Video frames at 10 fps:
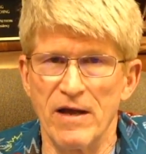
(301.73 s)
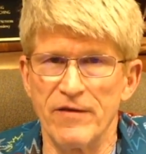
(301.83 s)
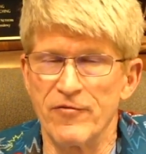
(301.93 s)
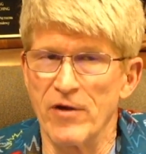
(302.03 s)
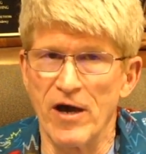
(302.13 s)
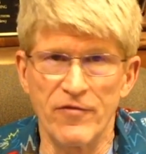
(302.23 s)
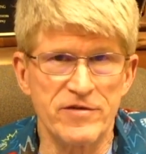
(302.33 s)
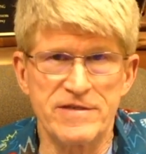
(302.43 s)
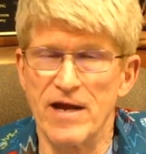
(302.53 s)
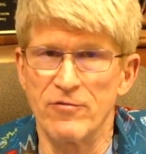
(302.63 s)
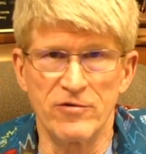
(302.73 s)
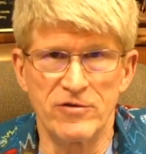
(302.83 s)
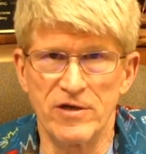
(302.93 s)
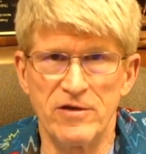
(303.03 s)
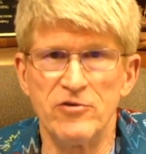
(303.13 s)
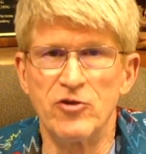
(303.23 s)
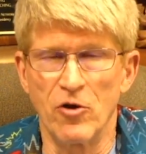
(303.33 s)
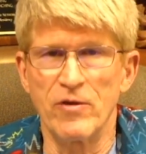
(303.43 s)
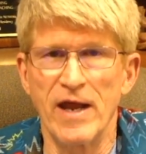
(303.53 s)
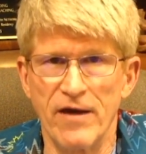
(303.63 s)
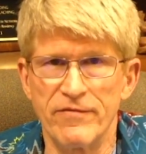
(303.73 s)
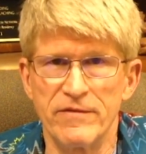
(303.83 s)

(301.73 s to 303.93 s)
If your health is not real good, don't have